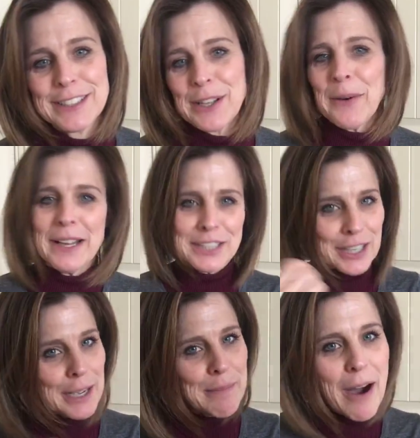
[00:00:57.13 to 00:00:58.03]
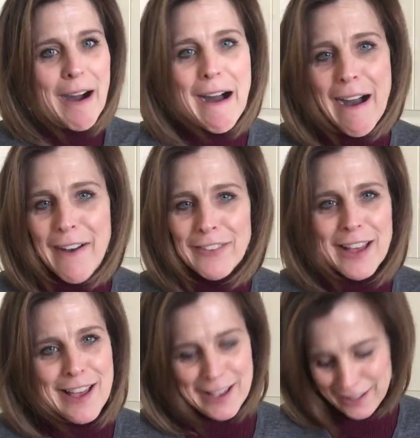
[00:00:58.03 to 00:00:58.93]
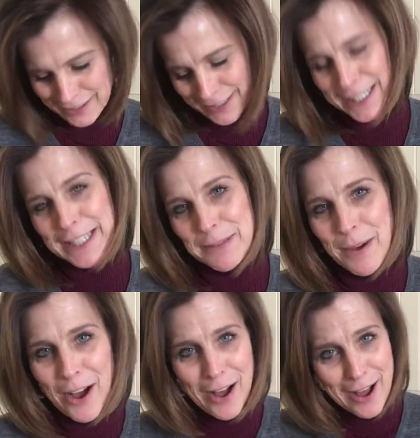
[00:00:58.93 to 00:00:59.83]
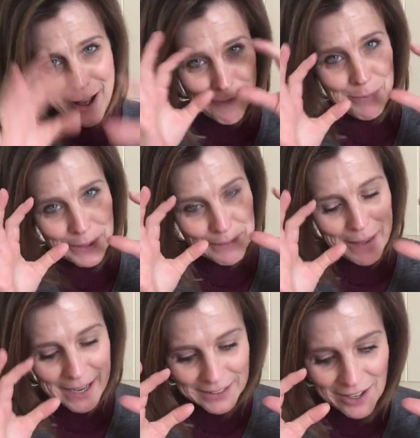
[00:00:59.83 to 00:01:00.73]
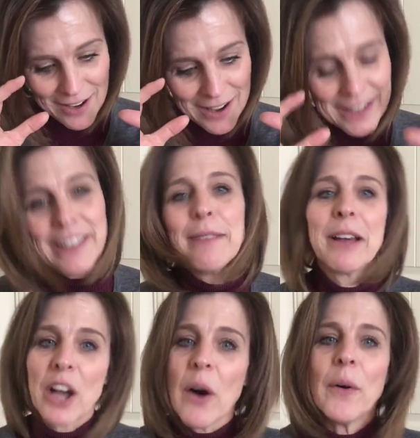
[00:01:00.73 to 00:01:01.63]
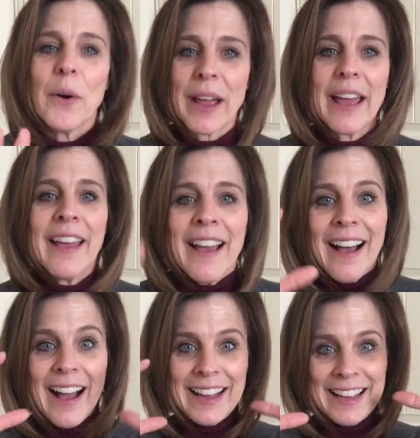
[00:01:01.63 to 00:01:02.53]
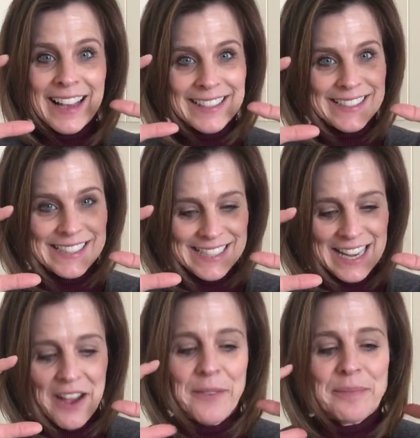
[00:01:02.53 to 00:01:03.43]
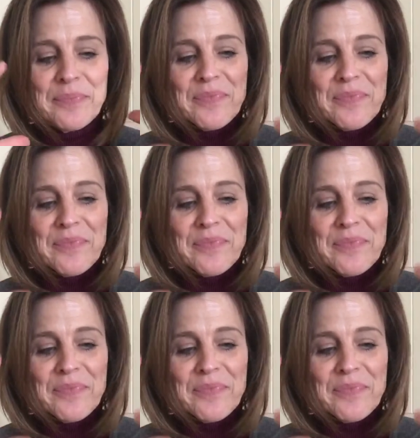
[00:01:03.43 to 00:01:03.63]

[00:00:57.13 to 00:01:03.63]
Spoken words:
So I took them off, cleaned them off, put them back on, and I'm like, oh, okay, I can kind of see now.